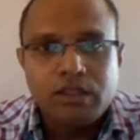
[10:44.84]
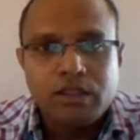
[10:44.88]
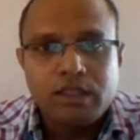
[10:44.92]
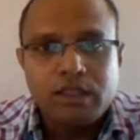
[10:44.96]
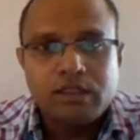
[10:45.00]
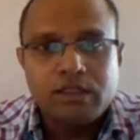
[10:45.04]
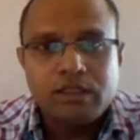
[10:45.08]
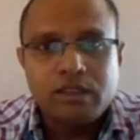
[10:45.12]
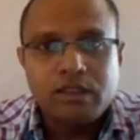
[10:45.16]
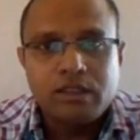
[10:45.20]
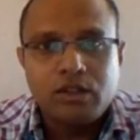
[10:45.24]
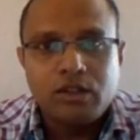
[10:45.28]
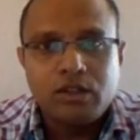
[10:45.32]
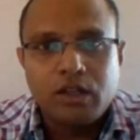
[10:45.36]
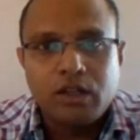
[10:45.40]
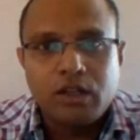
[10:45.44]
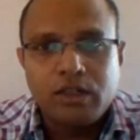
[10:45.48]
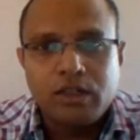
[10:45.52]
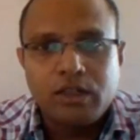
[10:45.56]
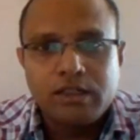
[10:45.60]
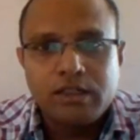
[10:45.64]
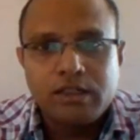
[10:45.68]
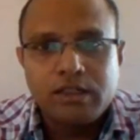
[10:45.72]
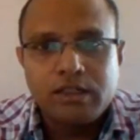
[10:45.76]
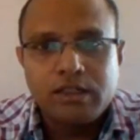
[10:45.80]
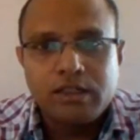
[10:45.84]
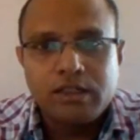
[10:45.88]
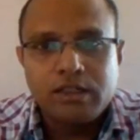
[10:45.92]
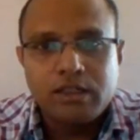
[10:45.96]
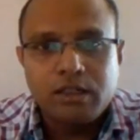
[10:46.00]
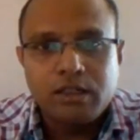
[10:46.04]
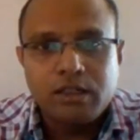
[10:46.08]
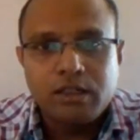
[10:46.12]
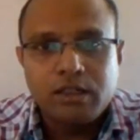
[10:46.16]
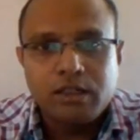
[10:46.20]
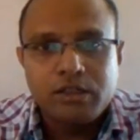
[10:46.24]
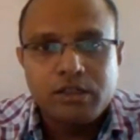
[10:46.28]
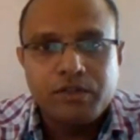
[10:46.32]
this nodal coordinate
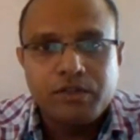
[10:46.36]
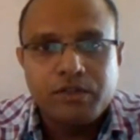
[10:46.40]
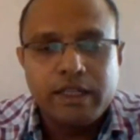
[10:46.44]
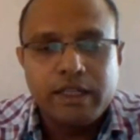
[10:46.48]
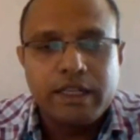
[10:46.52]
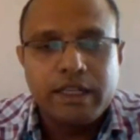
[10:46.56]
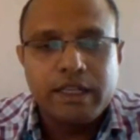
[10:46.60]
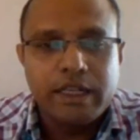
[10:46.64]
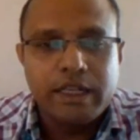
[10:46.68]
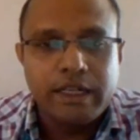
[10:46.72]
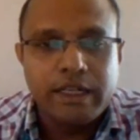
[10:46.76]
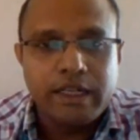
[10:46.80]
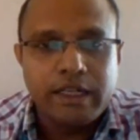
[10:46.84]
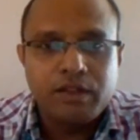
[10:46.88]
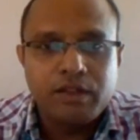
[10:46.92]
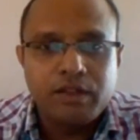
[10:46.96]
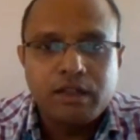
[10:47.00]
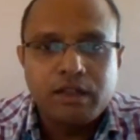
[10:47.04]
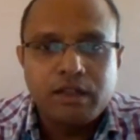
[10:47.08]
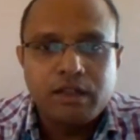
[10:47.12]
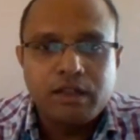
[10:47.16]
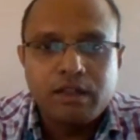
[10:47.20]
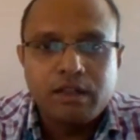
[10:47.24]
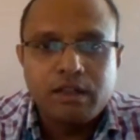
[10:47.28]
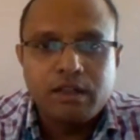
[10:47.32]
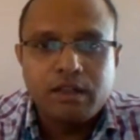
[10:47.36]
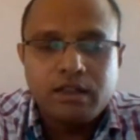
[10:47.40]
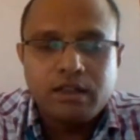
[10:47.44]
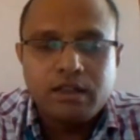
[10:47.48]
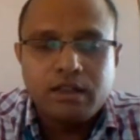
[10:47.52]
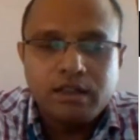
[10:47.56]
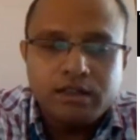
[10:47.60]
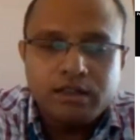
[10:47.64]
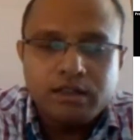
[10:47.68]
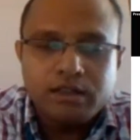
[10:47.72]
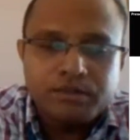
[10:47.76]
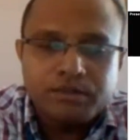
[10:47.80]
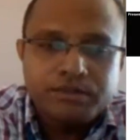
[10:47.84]
system is very critical
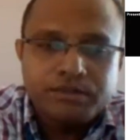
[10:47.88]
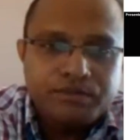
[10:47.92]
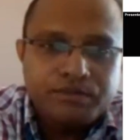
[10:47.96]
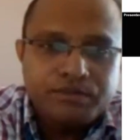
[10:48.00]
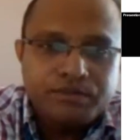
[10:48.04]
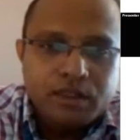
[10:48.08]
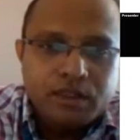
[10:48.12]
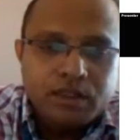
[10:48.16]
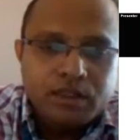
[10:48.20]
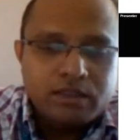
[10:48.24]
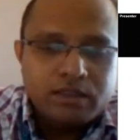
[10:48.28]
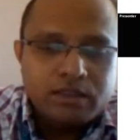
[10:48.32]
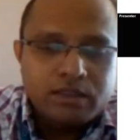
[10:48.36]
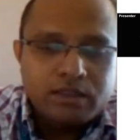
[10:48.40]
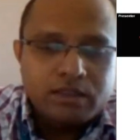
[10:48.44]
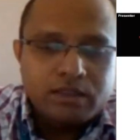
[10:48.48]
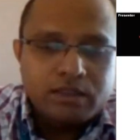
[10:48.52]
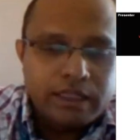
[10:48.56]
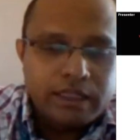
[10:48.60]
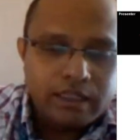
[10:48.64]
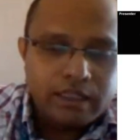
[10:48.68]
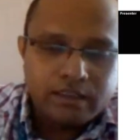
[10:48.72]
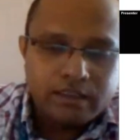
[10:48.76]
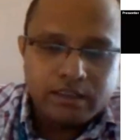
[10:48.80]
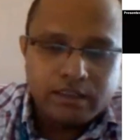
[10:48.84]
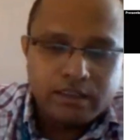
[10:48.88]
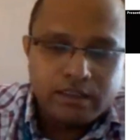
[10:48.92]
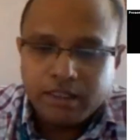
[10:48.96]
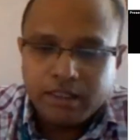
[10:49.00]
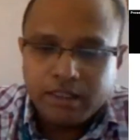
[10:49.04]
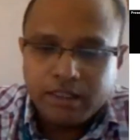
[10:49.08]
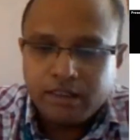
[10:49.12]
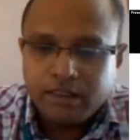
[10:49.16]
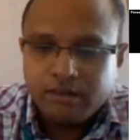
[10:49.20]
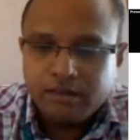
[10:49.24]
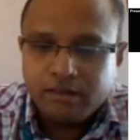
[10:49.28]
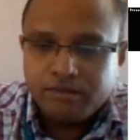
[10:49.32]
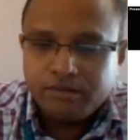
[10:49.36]
for cyclic
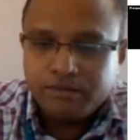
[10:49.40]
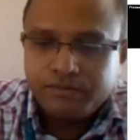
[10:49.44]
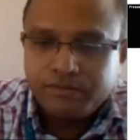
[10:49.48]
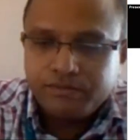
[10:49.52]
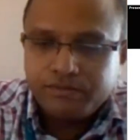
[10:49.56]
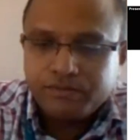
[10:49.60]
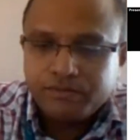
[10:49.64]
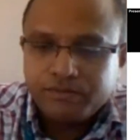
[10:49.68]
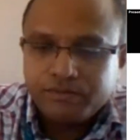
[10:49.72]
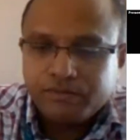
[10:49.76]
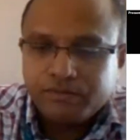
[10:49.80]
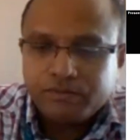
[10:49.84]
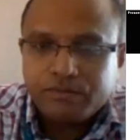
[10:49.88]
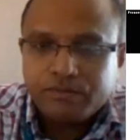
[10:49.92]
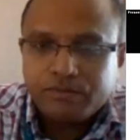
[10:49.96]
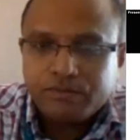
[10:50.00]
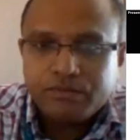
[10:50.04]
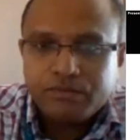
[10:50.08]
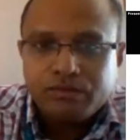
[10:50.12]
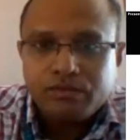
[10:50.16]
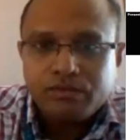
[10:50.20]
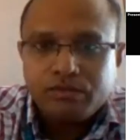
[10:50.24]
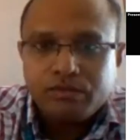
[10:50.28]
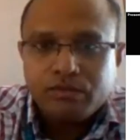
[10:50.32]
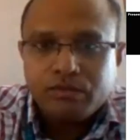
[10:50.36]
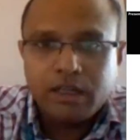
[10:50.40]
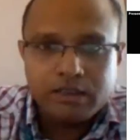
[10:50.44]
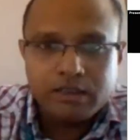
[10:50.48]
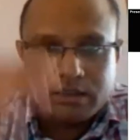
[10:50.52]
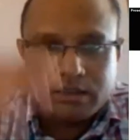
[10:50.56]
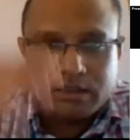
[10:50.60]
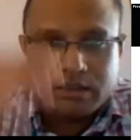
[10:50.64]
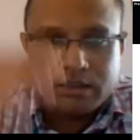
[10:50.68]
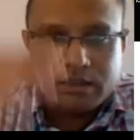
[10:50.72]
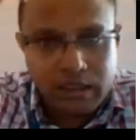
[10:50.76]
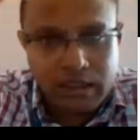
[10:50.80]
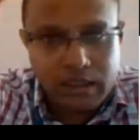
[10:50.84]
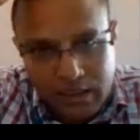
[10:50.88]
symmetry
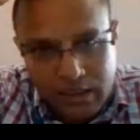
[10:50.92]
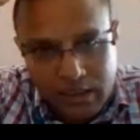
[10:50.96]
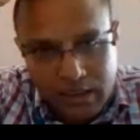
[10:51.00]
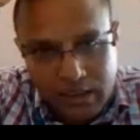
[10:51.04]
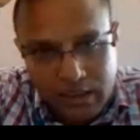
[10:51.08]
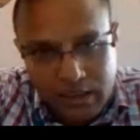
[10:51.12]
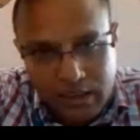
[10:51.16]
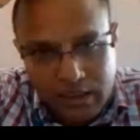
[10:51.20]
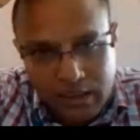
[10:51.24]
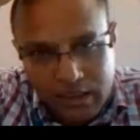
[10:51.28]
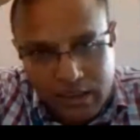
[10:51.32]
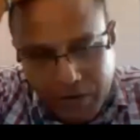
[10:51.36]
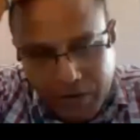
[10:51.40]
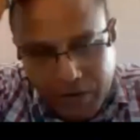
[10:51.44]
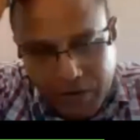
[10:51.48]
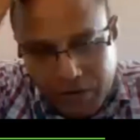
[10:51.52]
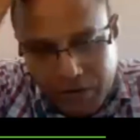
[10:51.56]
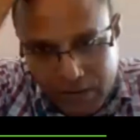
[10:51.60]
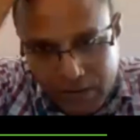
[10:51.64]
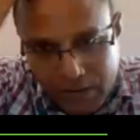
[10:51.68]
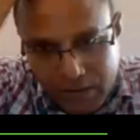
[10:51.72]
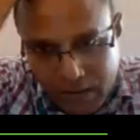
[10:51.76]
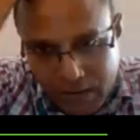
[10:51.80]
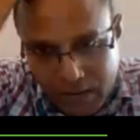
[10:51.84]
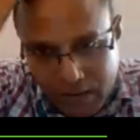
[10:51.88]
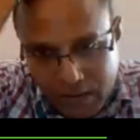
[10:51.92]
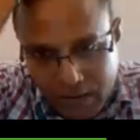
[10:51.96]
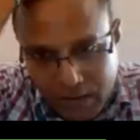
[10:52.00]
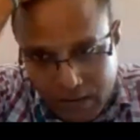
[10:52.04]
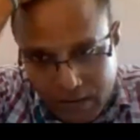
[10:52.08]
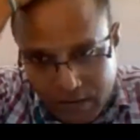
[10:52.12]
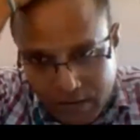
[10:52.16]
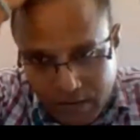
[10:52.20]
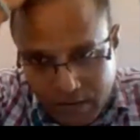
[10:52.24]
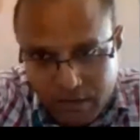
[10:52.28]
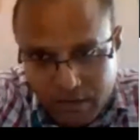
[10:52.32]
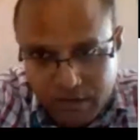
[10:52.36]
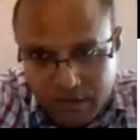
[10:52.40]
analysis and other type of stress
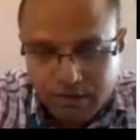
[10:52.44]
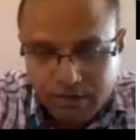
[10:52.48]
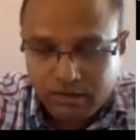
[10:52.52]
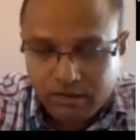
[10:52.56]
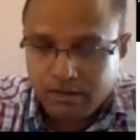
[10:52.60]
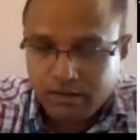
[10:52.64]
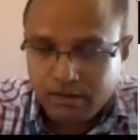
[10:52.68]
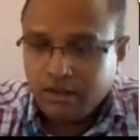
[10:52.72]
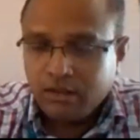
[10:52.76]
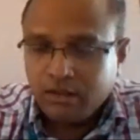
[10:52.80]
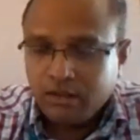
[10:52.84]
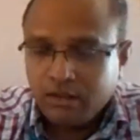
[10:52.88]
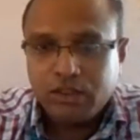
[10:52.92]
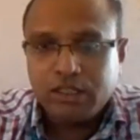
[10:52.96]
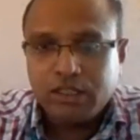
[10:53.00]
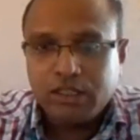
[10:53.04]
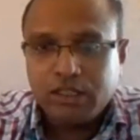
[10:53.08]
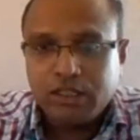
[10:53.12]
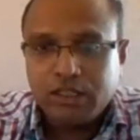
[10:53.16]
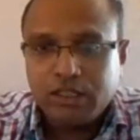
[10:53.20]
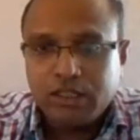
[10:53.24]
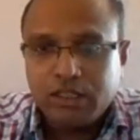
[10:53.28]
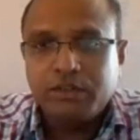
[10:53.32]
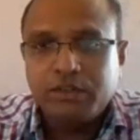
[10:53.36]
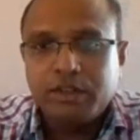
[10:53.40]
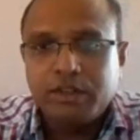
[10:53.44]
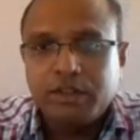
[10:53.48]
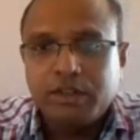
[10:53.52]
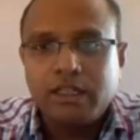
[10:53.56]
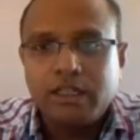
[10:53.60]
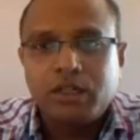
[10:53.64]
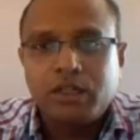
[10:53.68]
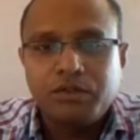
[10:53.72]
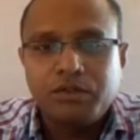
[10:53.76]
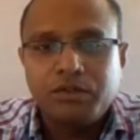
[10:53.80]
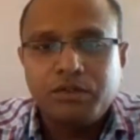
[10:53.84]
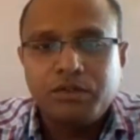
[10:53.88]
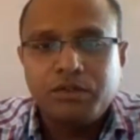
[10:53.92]
analysis. So it is very
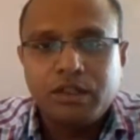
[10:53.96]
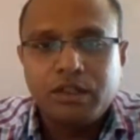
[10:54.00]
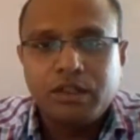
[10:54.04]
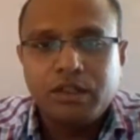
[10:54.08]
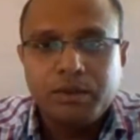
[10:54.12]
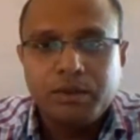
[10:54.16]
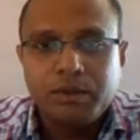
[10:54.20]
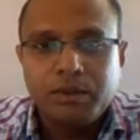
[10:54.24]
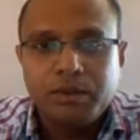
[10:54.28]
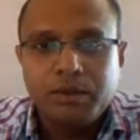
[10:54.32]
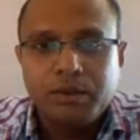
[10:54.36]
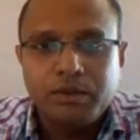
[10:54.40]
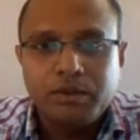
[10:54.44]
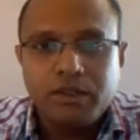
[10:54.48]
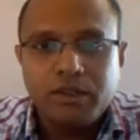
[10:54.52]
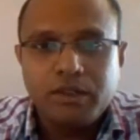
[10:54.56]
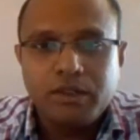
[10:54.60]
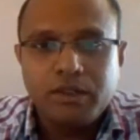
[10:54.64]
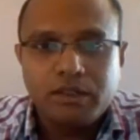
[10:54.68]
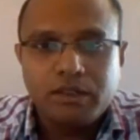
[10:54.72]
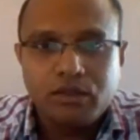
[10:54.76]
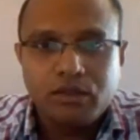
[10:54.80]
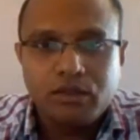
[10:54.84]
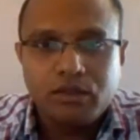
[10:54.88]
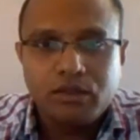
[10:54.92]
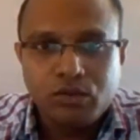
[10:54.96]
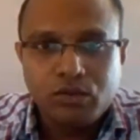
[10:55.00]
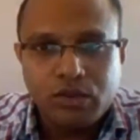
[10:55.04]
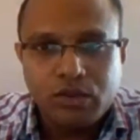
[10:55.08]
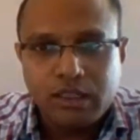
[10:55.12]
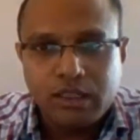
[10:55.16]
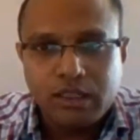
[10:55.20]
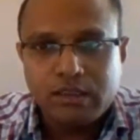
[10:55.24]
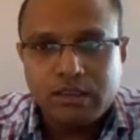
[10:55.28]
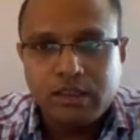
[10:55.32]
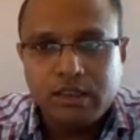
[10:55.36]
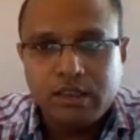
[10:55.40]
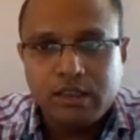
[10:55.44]
important for you people to
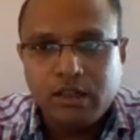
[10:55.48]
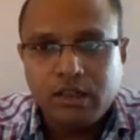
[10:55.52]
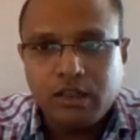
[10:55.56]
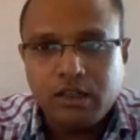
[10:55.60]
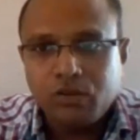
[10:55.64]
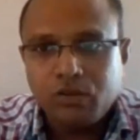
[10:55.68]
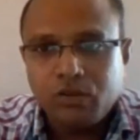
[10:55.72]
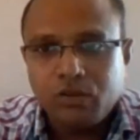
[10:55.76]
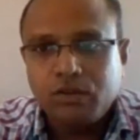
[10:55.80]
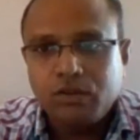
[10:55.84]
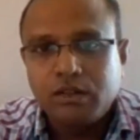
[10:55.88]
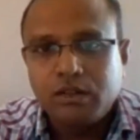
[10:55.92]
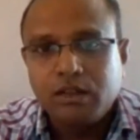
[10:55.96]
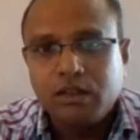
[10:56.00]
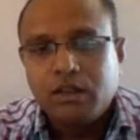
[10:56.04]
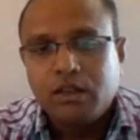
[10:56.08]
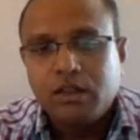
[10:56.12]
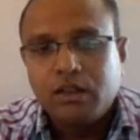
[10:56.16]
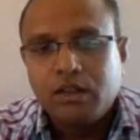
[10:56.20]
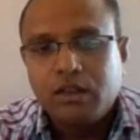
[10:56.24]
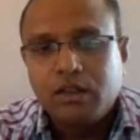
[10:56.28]
understand how to